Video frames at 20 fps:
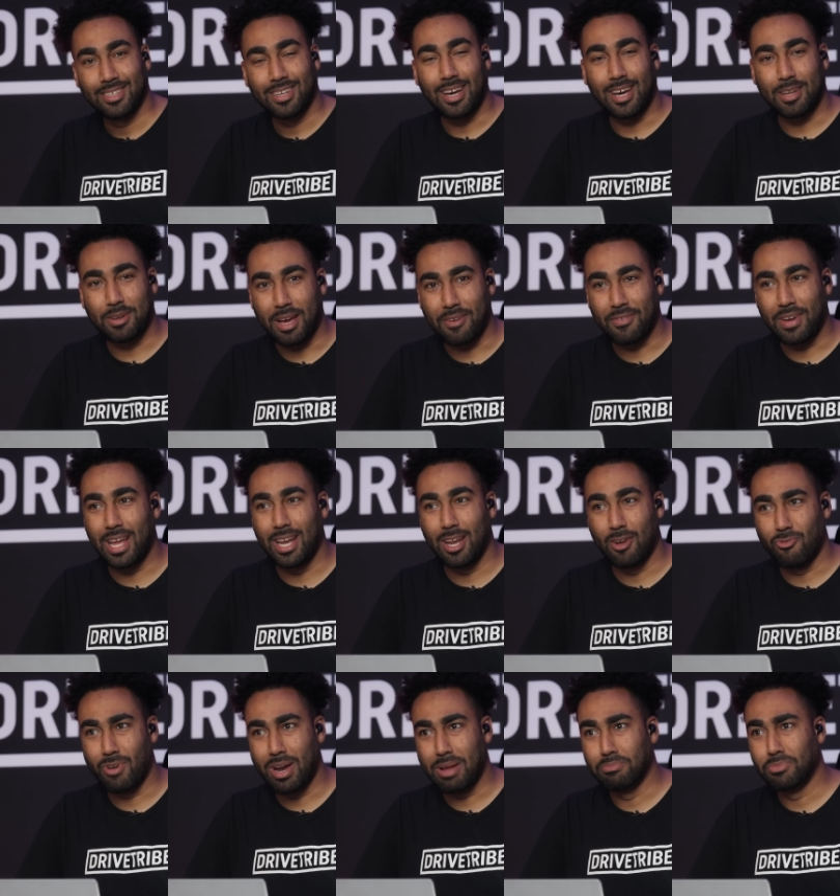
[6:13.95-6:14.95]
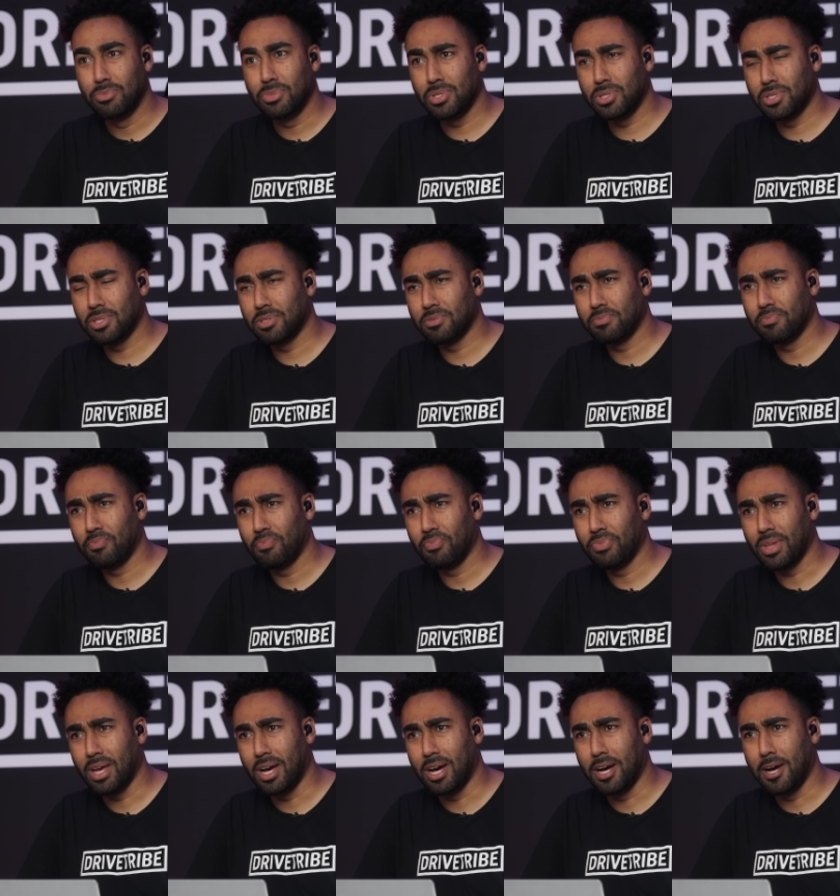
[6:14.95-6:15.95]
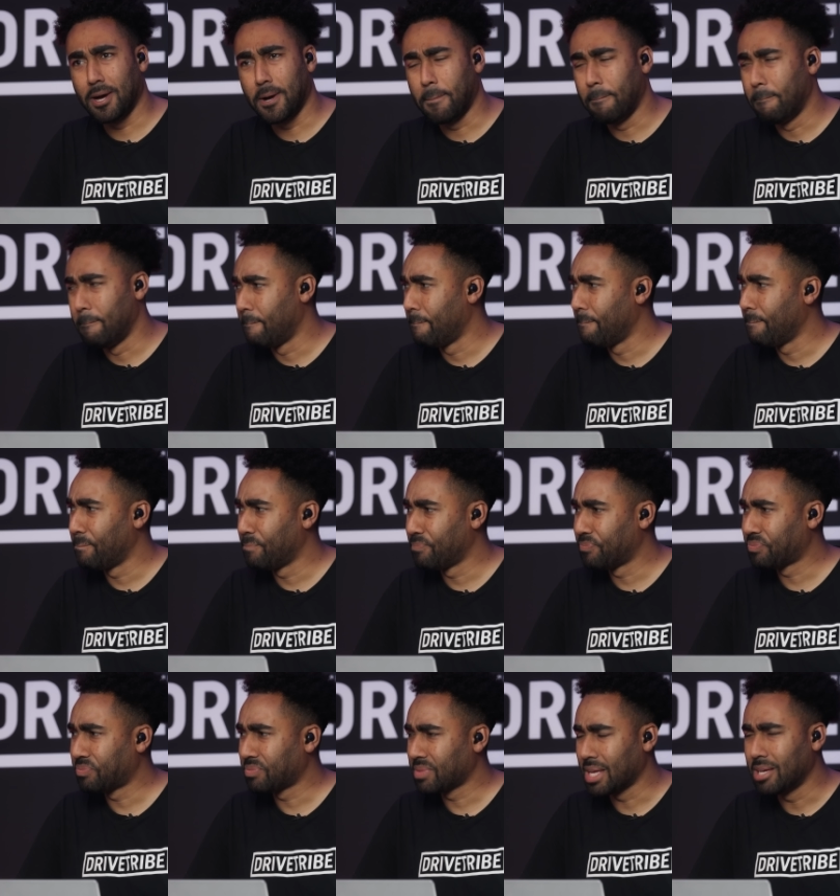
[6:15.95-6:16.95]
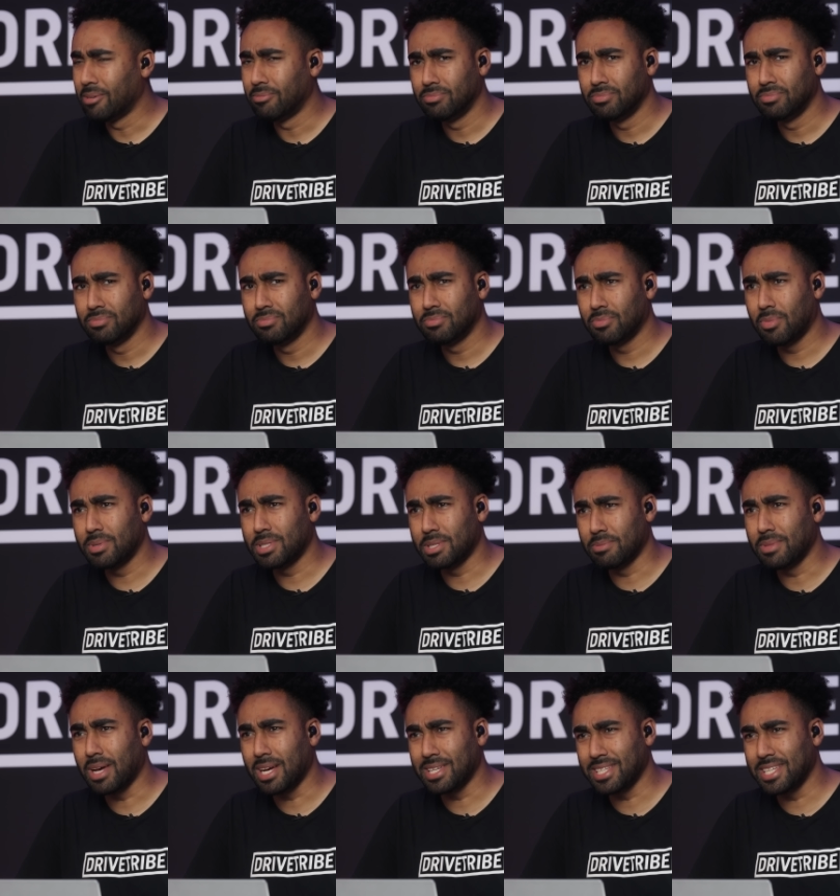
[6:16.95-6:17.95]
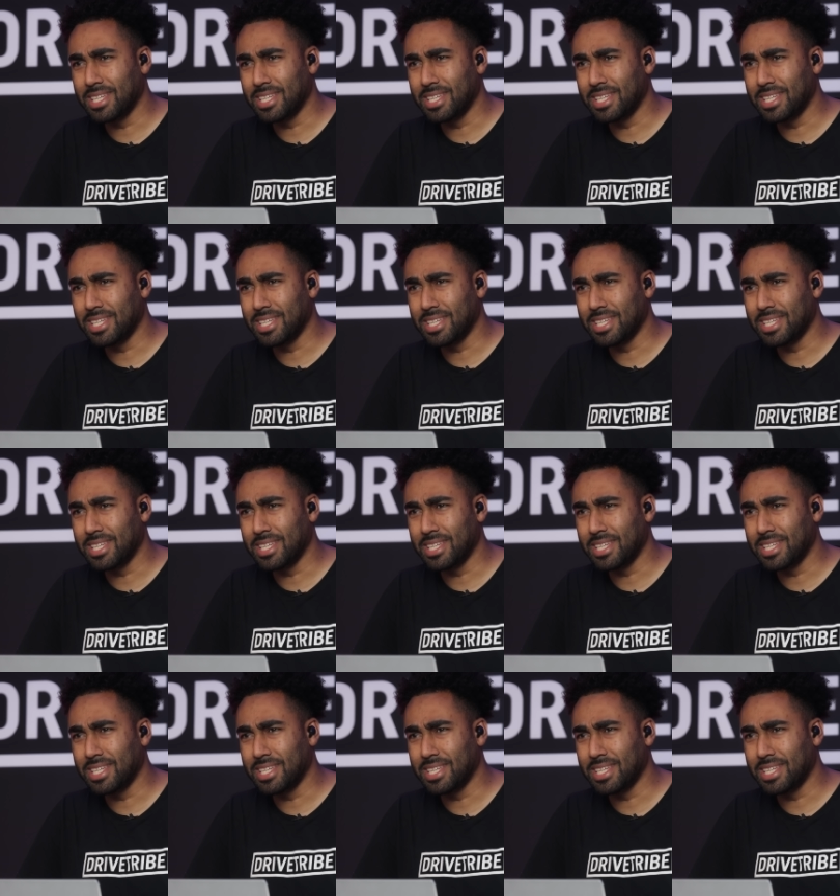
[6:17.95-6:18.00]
I'd have hella rims, probably some nice